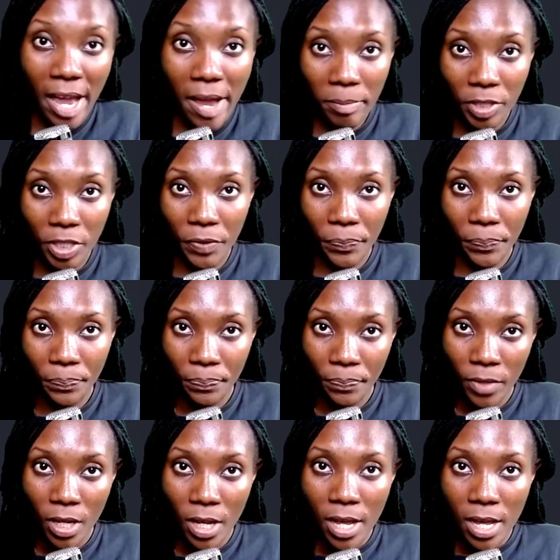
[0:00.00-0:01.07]
mg
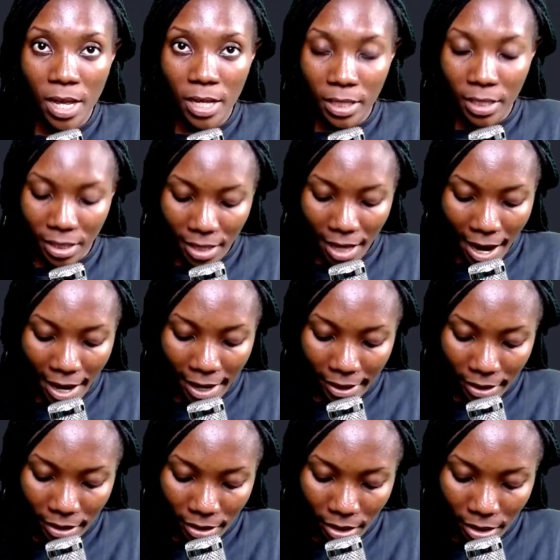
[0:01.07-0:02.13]

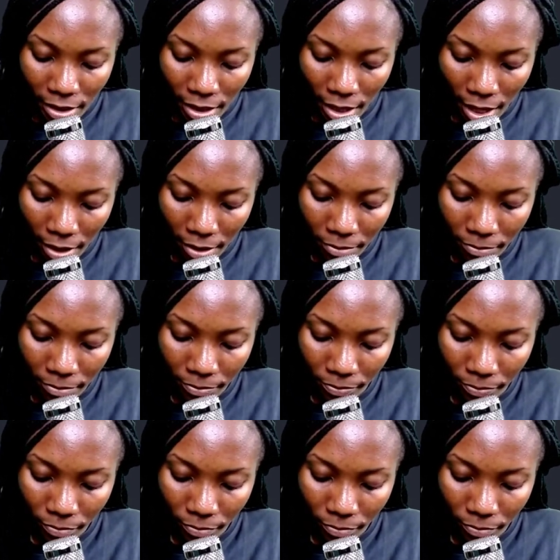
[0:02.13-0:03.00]
sine theta